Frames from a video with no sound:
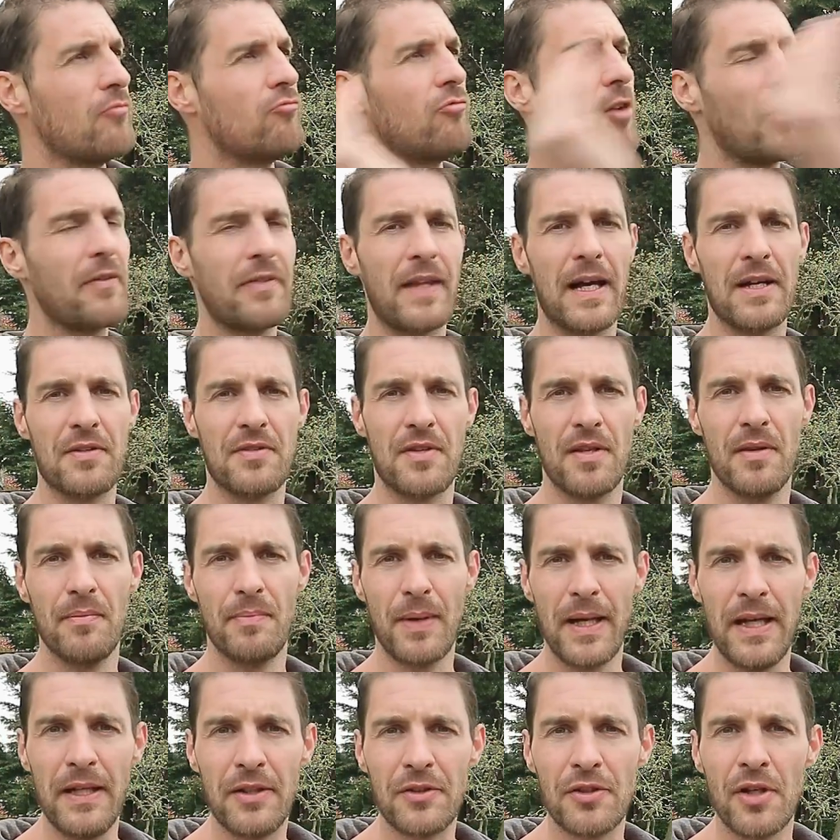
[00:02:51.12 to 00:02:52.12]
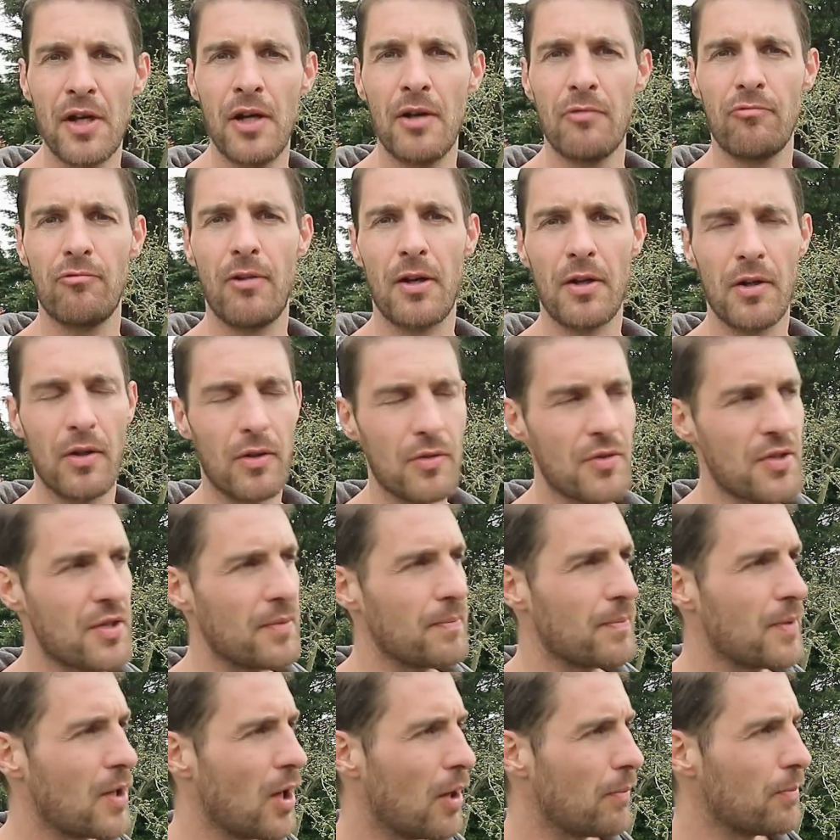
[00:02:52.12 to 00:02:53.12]
run down to the beach, run along
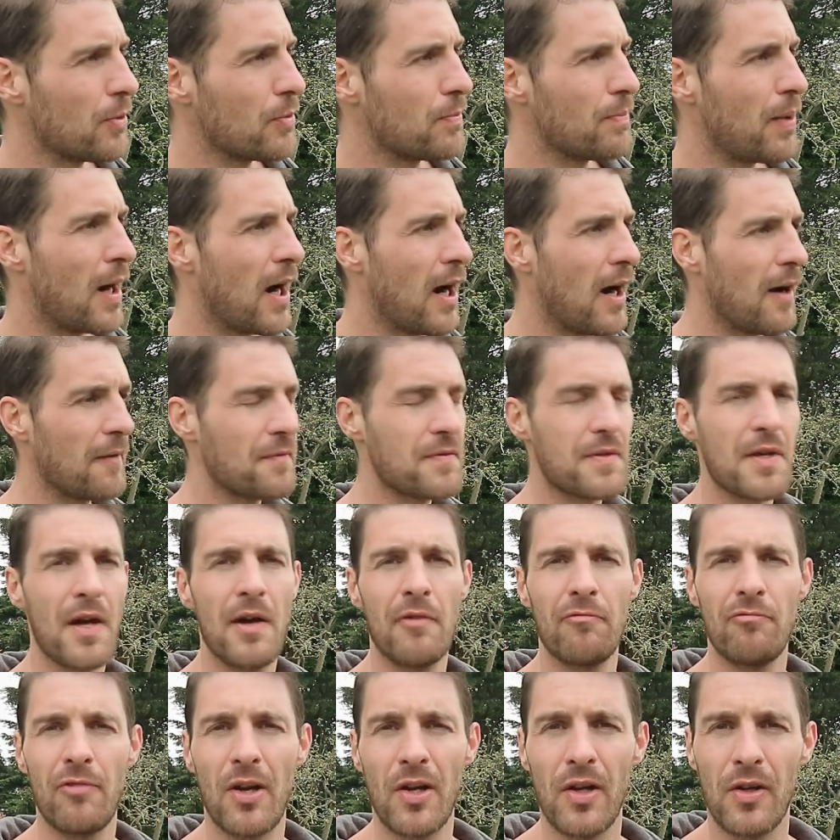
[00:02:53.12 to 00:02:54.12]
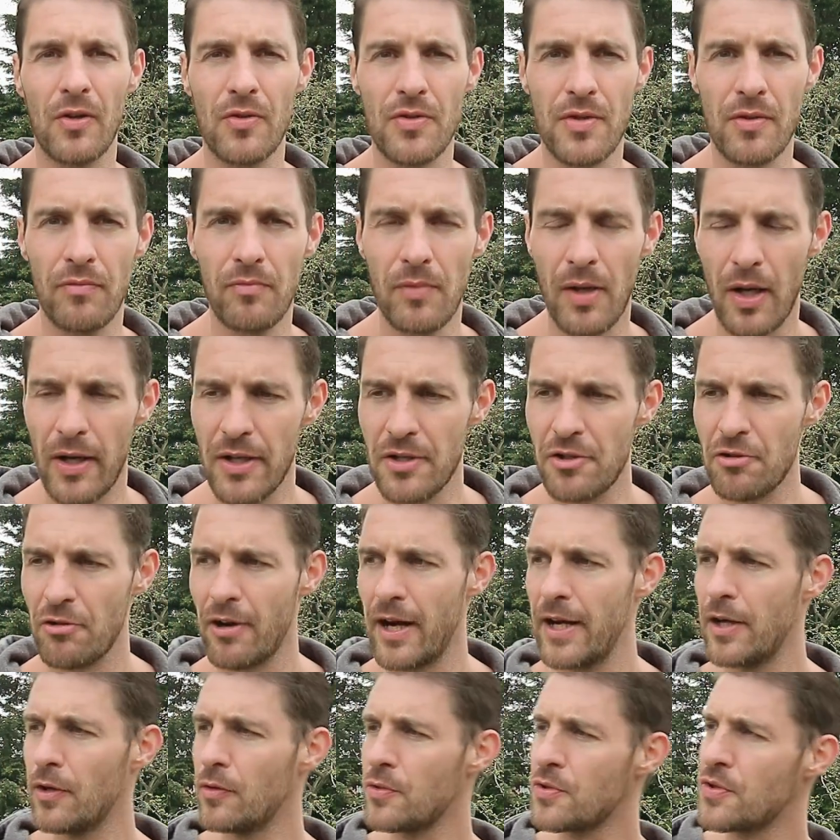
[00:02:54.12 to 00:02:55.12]
some cobbled paths, run along some light
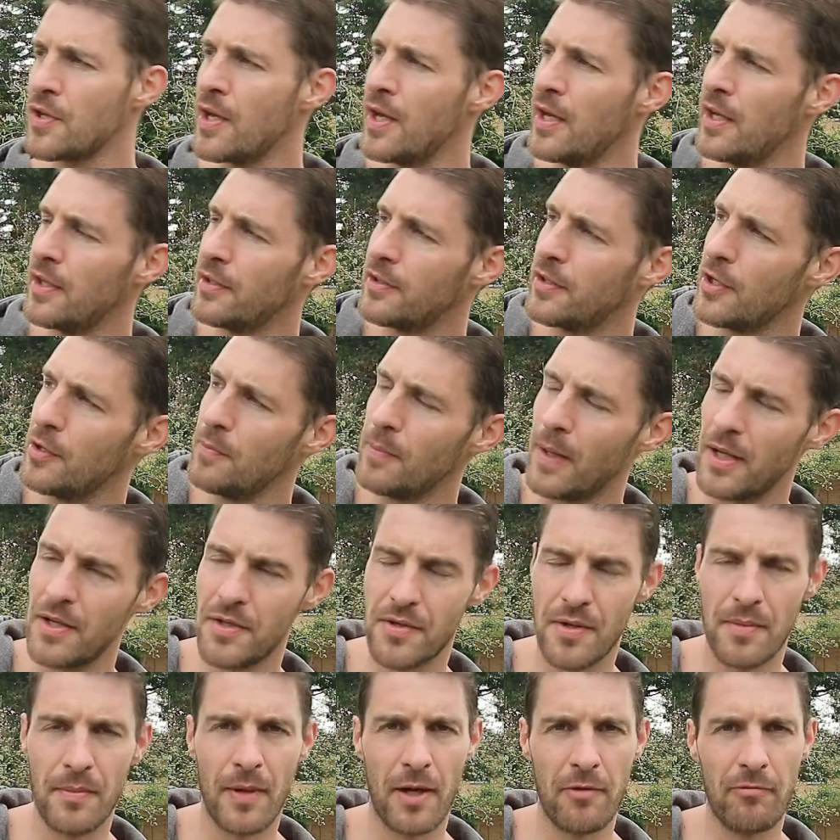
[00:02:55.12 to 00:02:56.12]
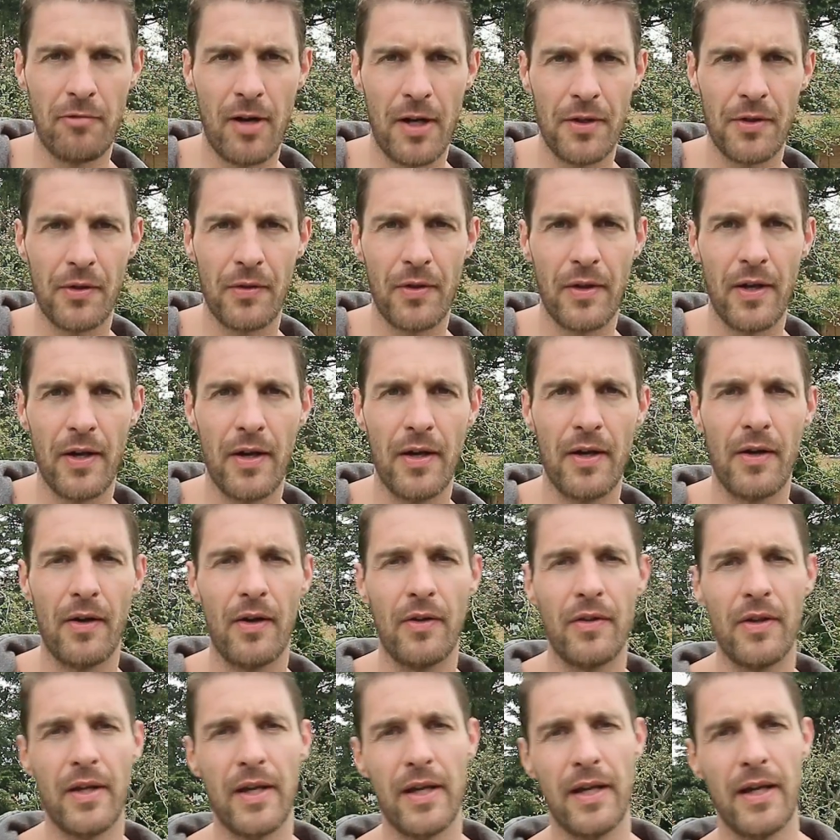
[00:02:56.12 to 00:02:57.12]
trails, do most of my run on
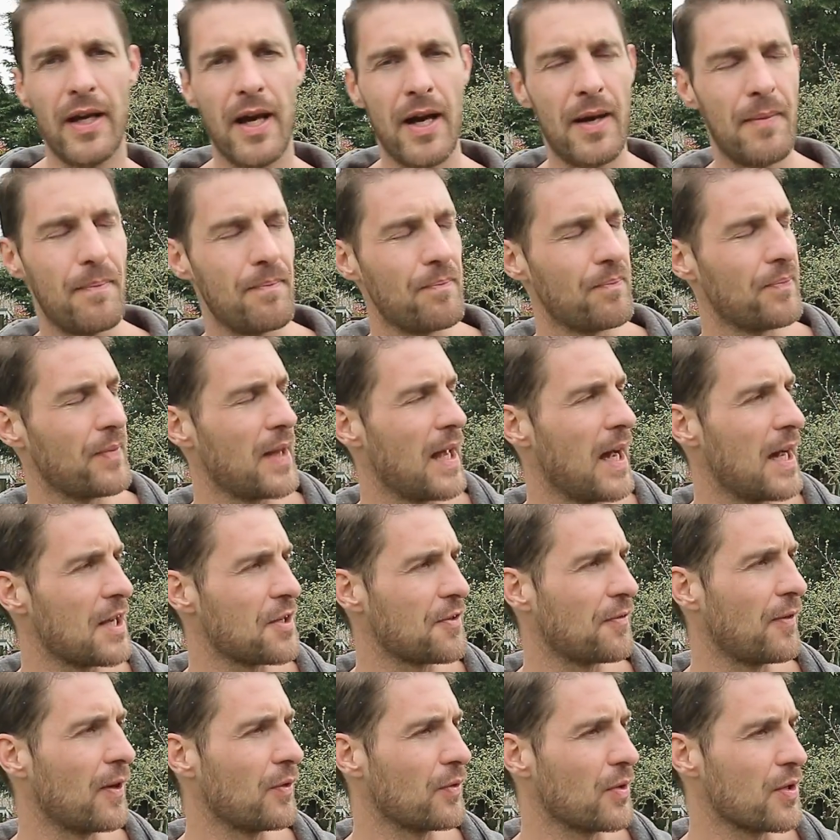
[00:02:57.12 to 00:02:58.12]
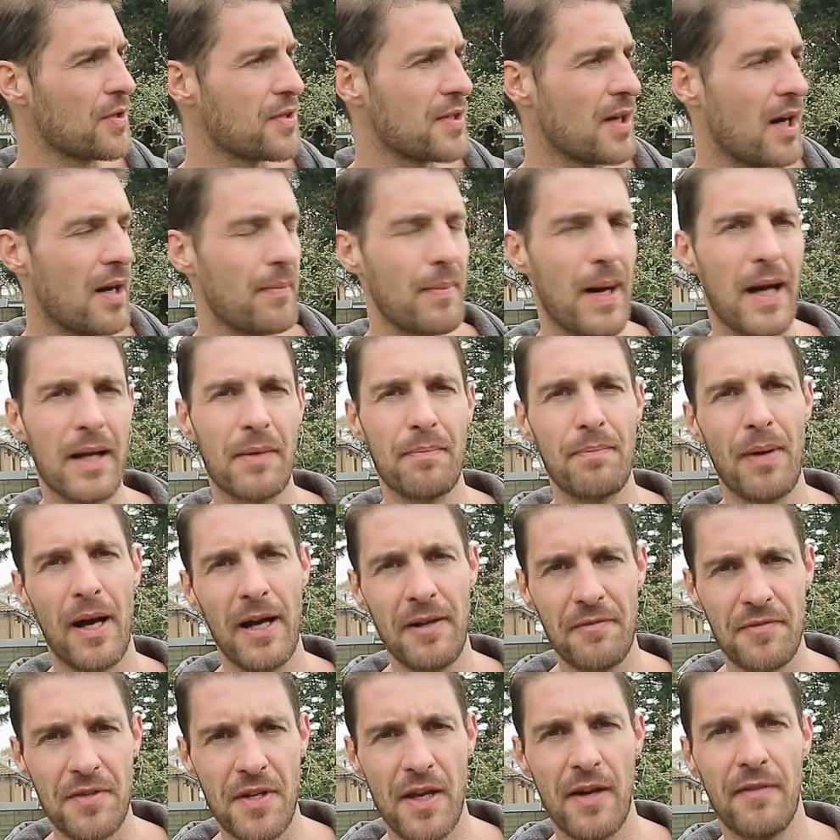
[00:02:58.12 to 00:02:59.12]
the asphalt, the tarmac,
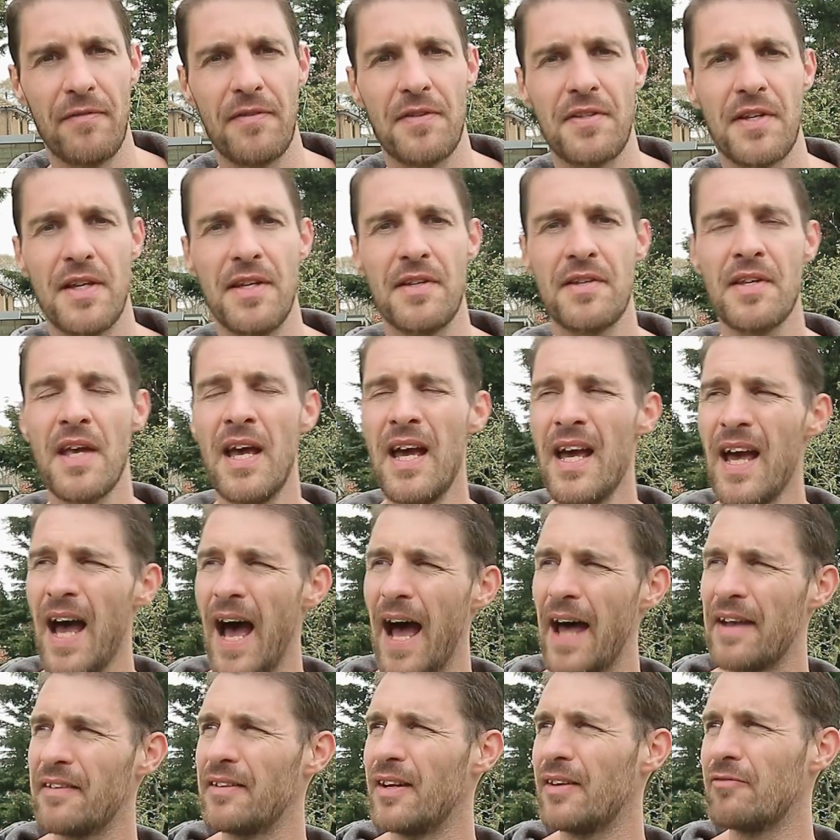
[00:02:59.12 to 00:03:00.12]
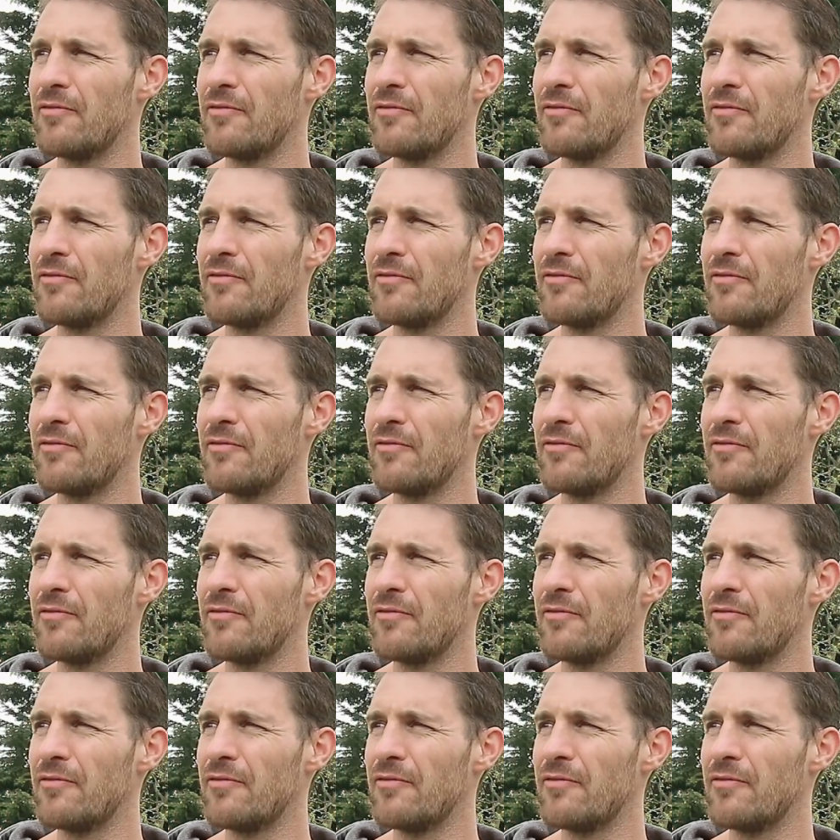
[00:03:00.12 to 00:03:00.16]
paved surfaces, and